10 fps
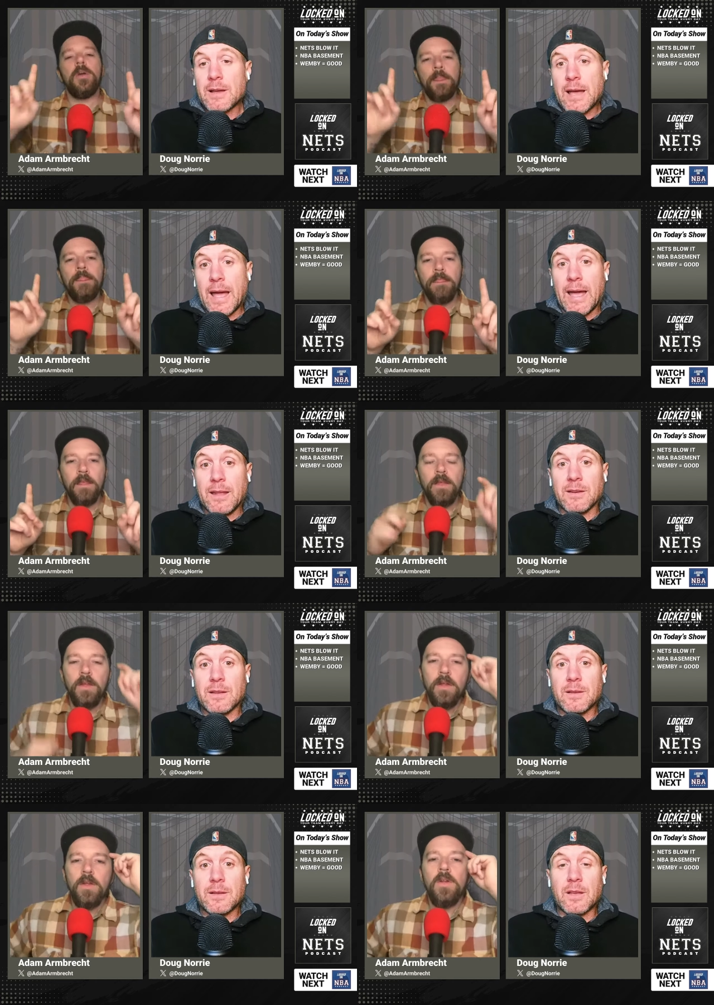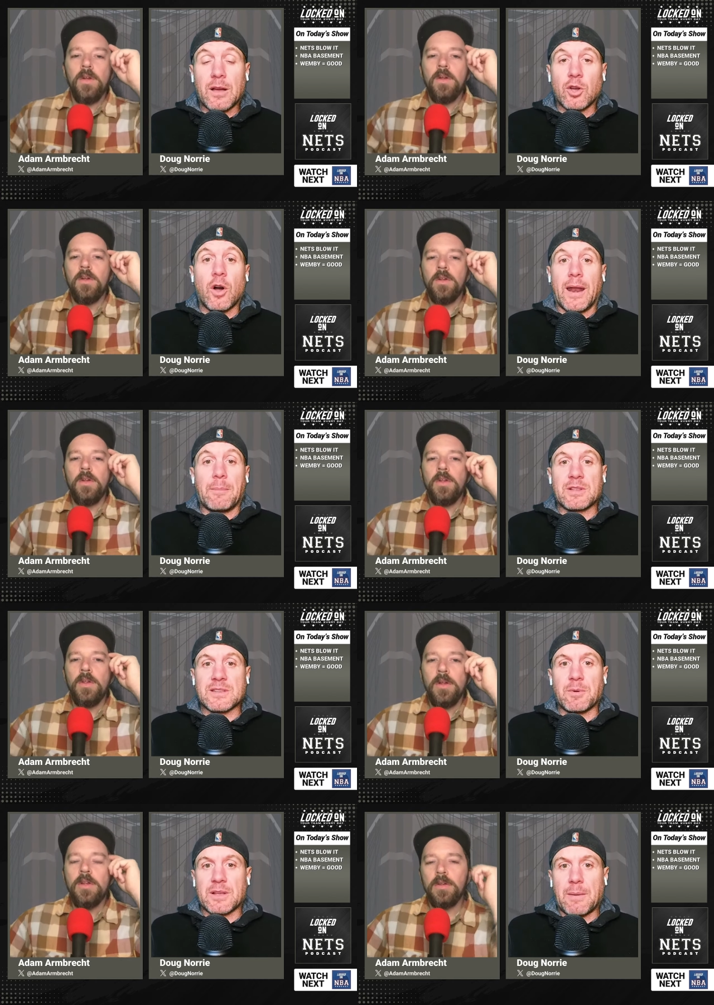Speaker 1: and go ahead i'm because
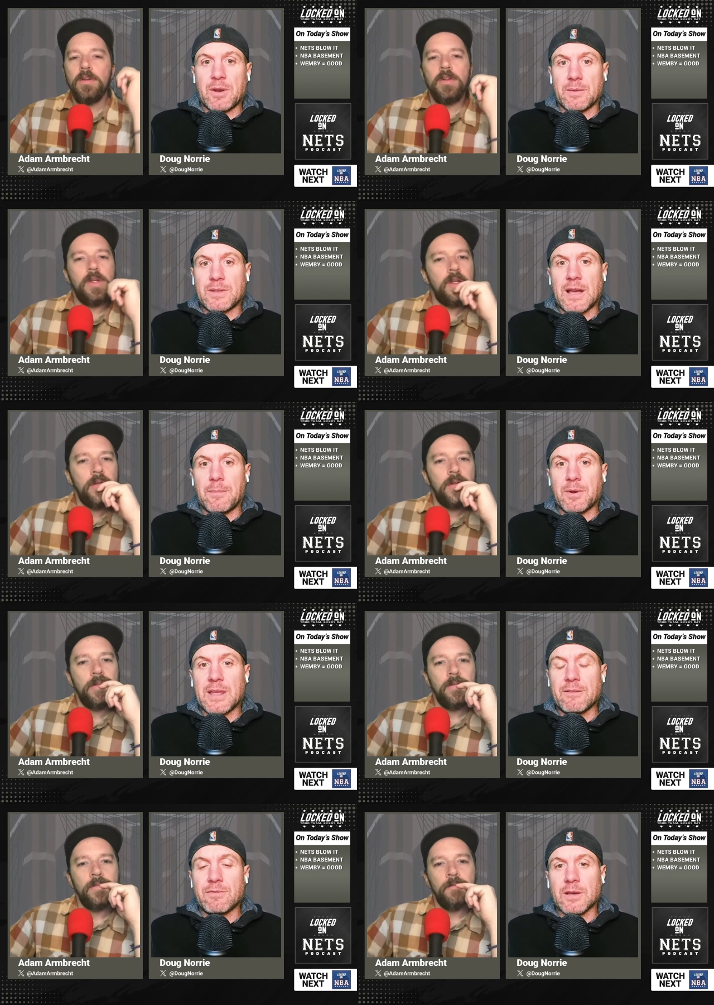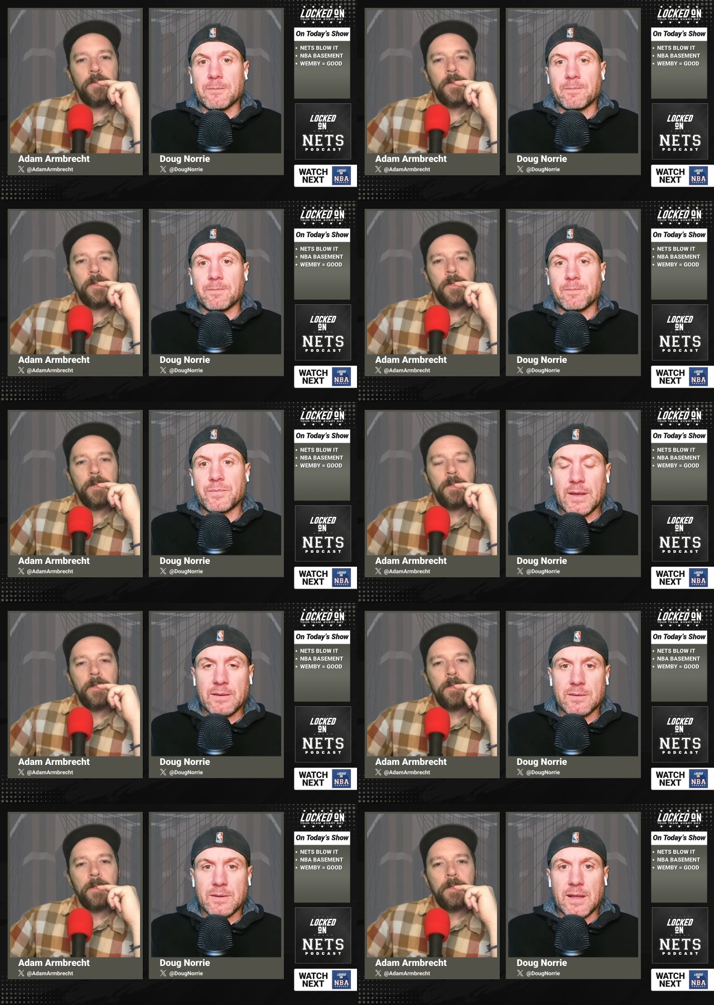i'm gonna i'm gonna i'm gonna give the
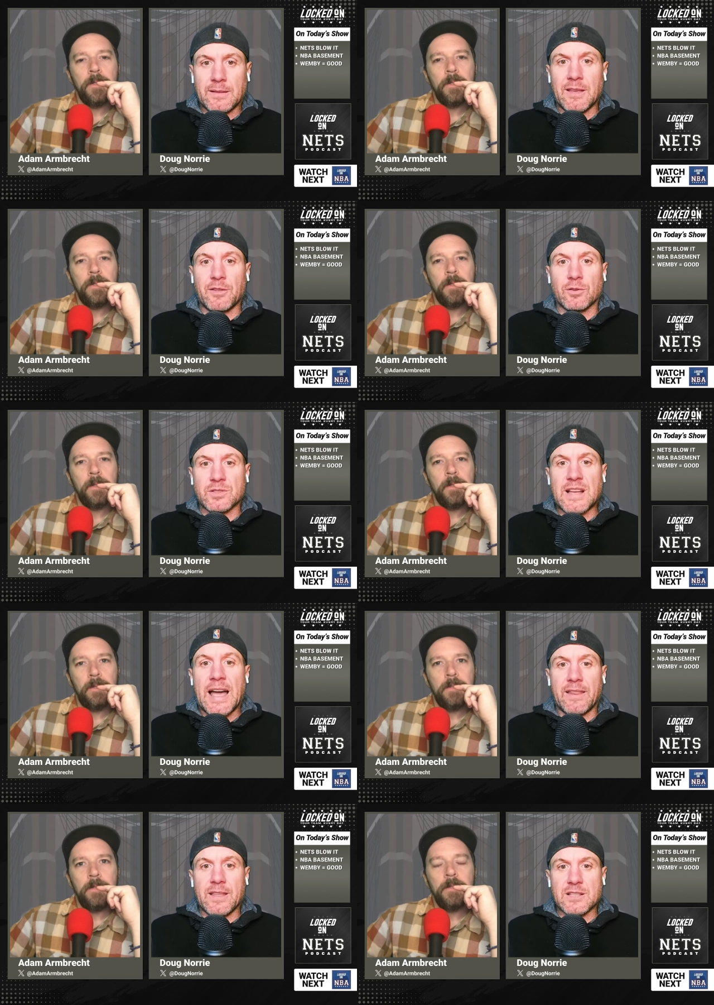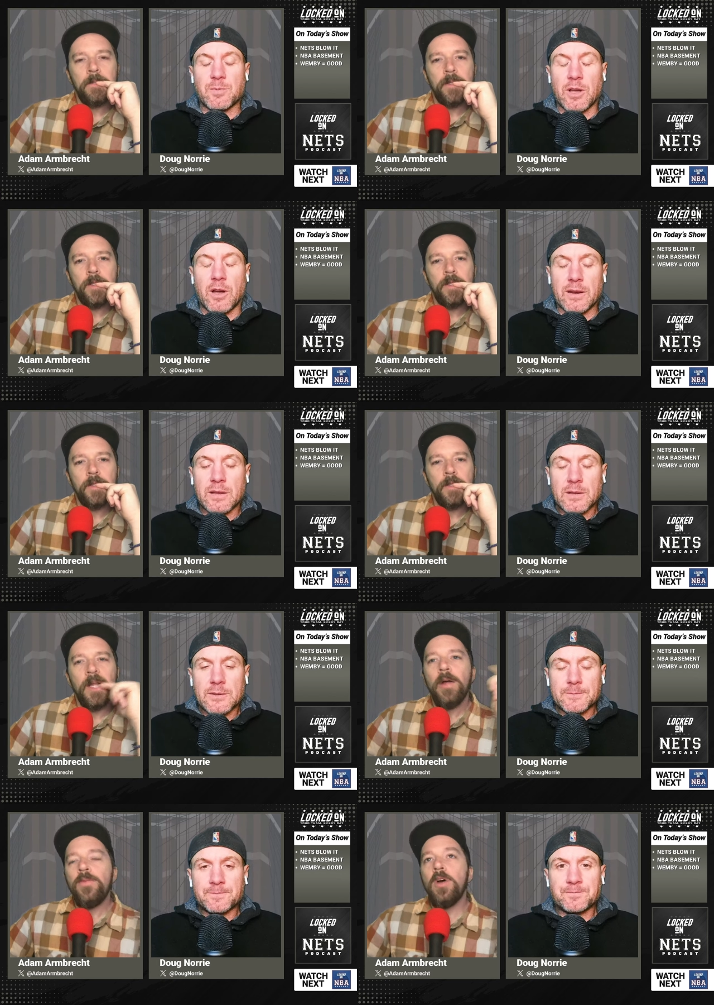the antithetical side of this, but go ahead.
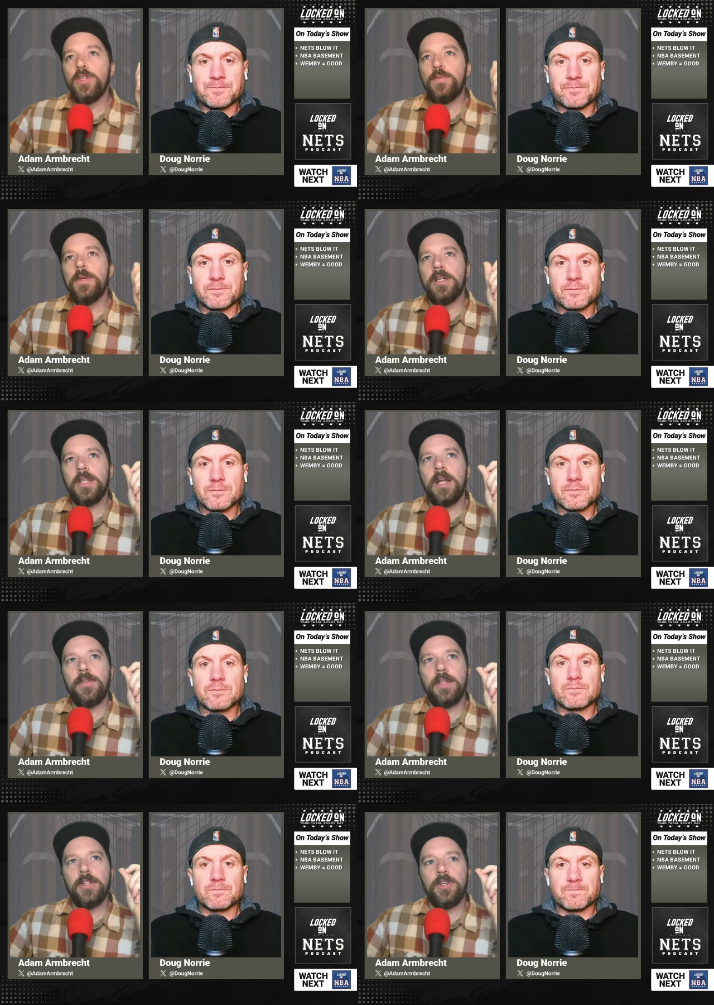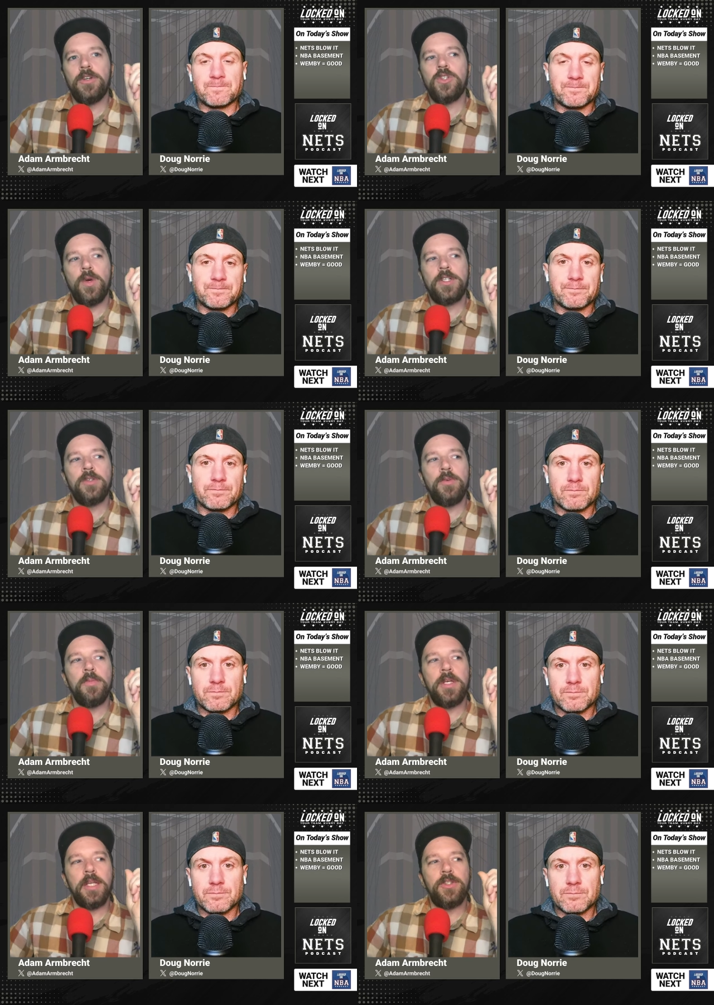
Speaker 2: No, just because then I think the curious question would
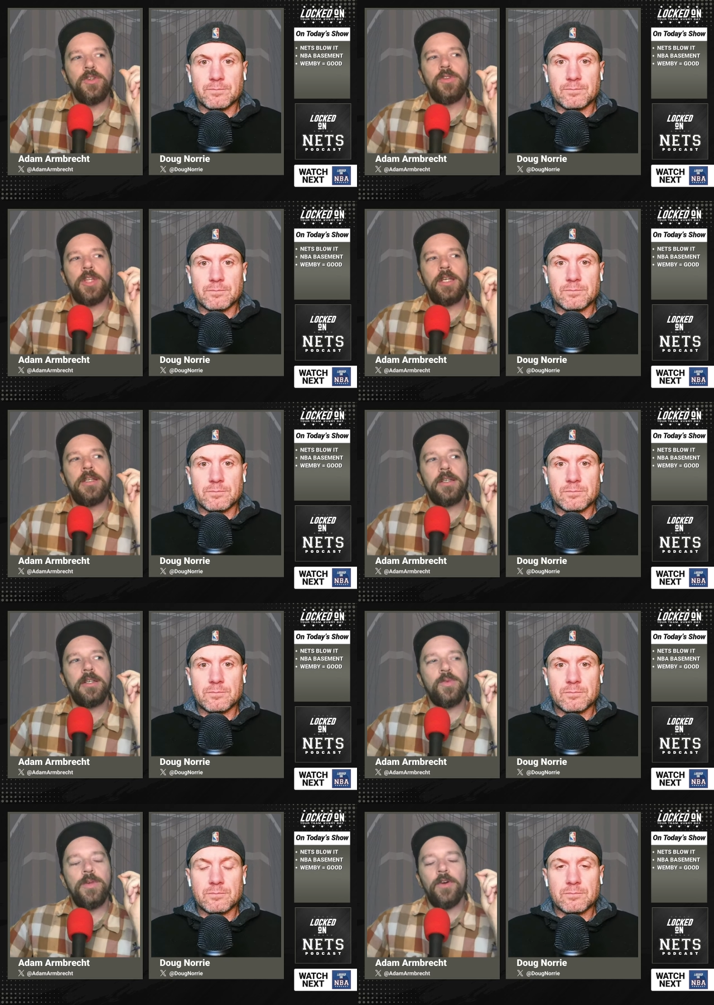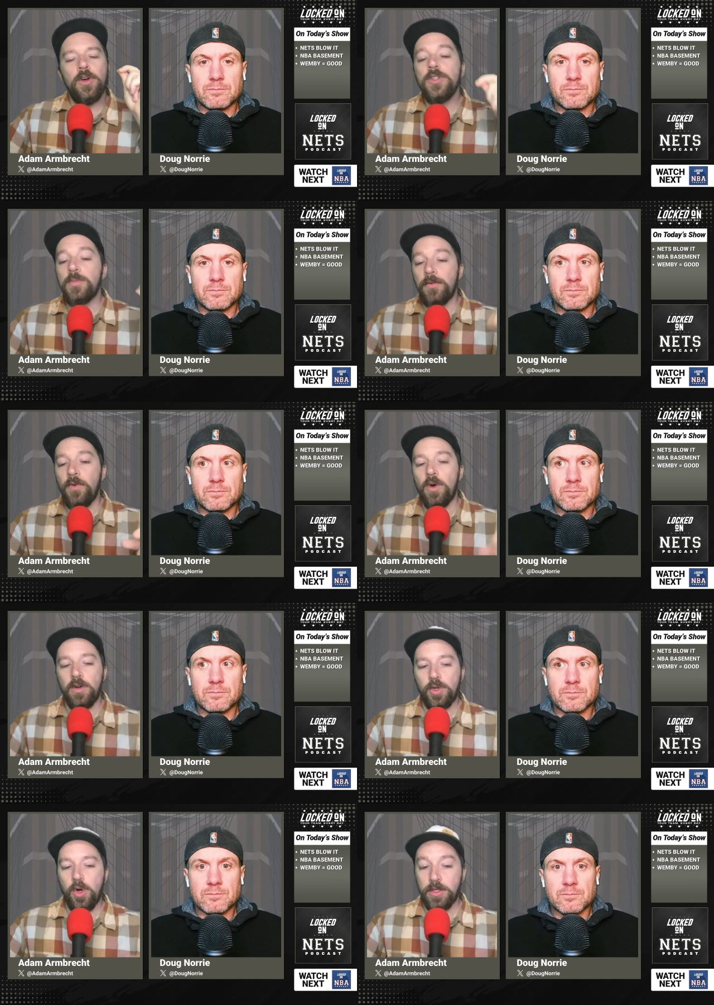be like, do you think because we've heard this before
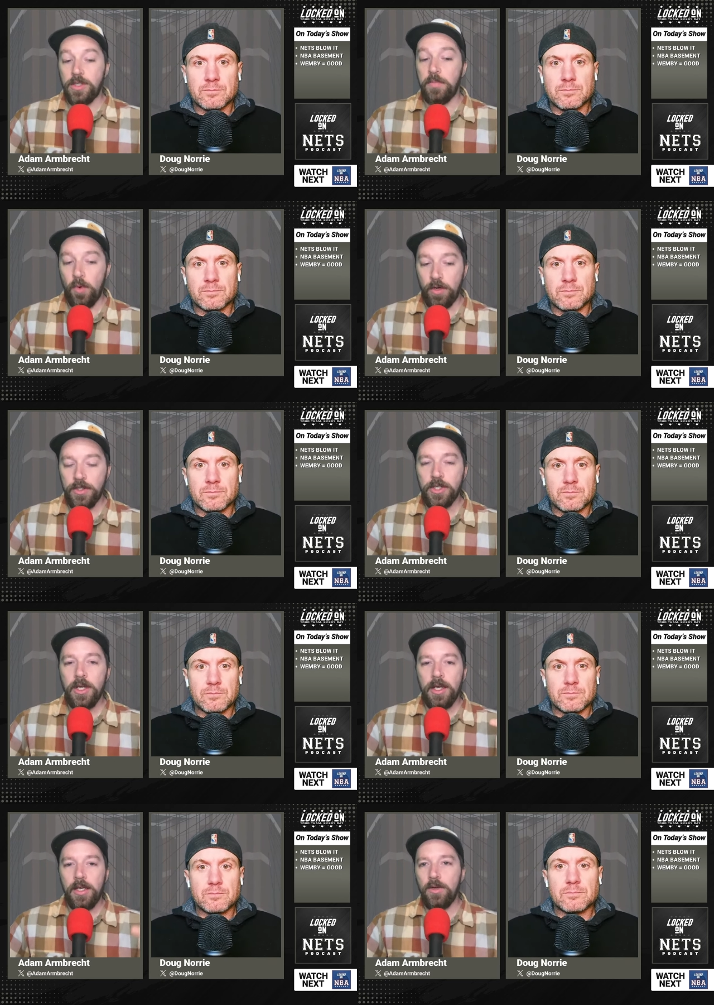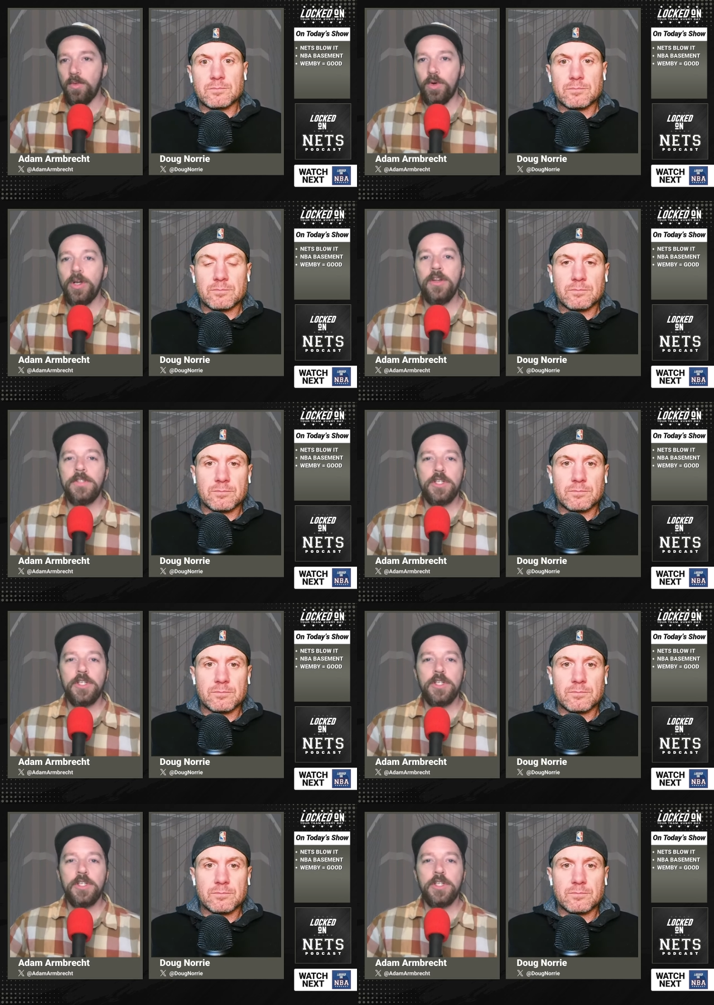across sports, would it have just